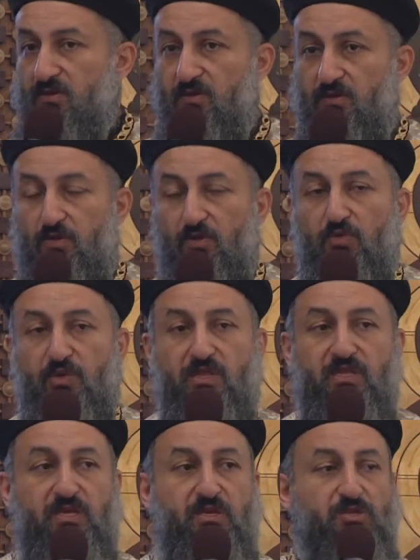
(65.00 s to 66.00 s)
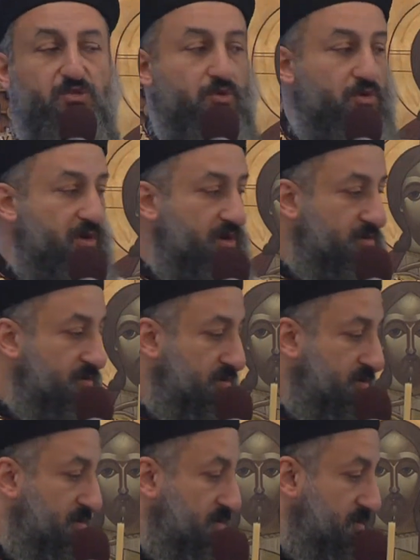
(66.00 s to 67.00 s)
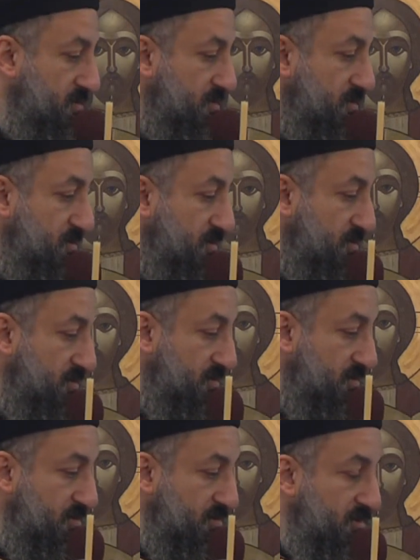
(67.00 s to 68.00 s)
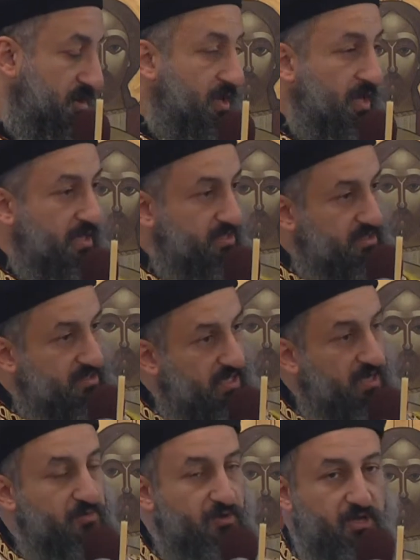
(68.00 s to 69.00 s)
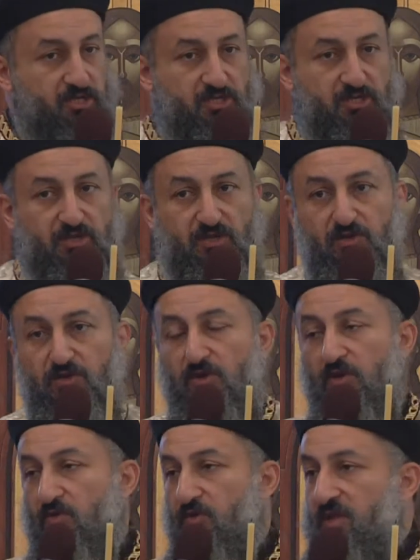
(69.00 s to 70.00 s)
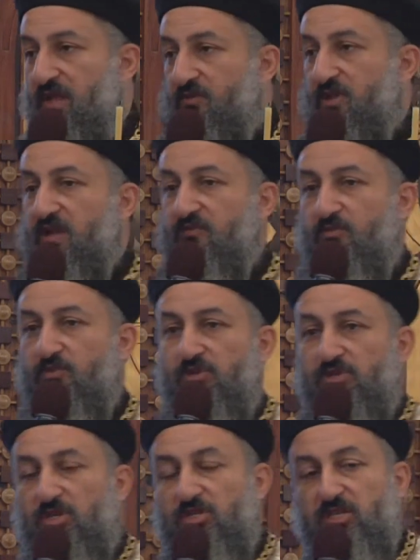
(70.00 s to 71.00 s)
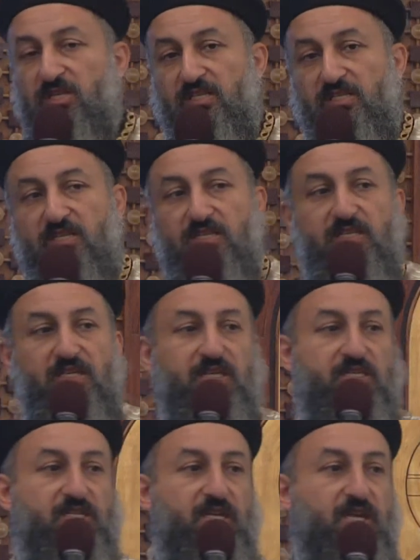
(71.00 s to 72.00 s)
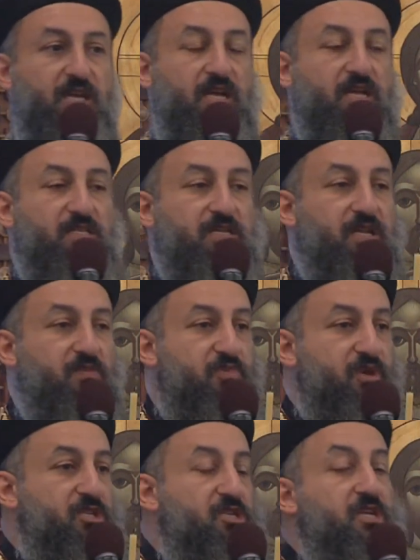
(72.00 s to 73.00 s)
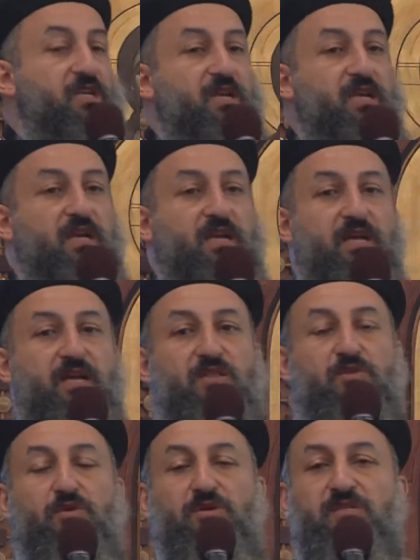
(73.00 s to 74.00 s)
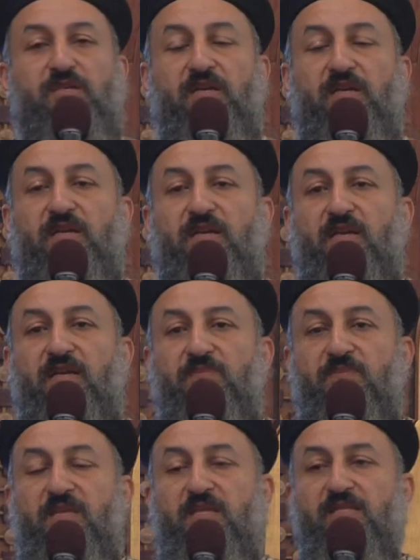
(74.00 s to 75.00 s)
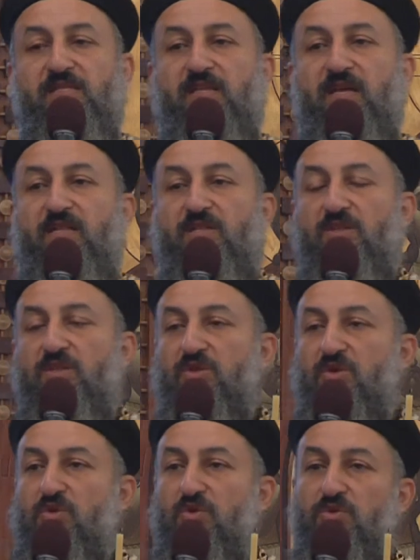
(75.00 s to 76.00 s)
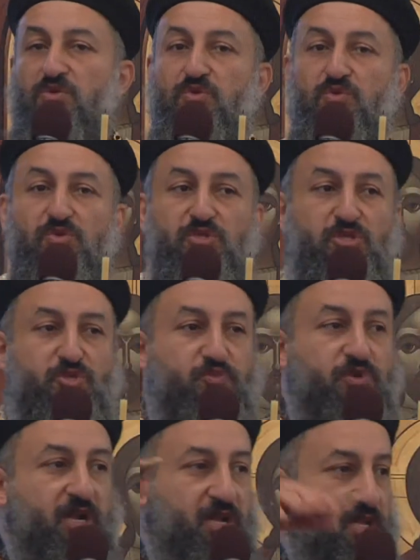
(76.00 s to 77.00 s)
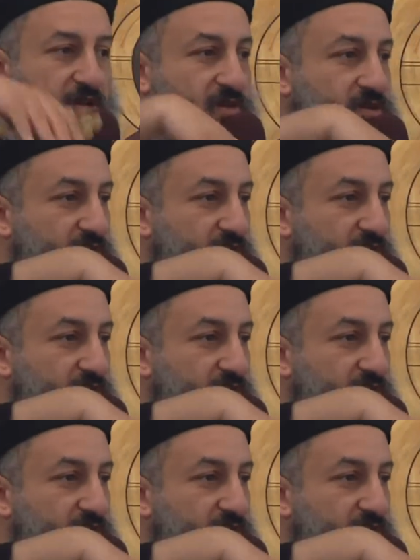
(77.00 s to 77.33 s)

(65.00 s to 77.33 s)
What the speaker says: or when the deacons go around? It's a celebration, Whenever you have a procession, it's a celebration. It means that the good news is spreading.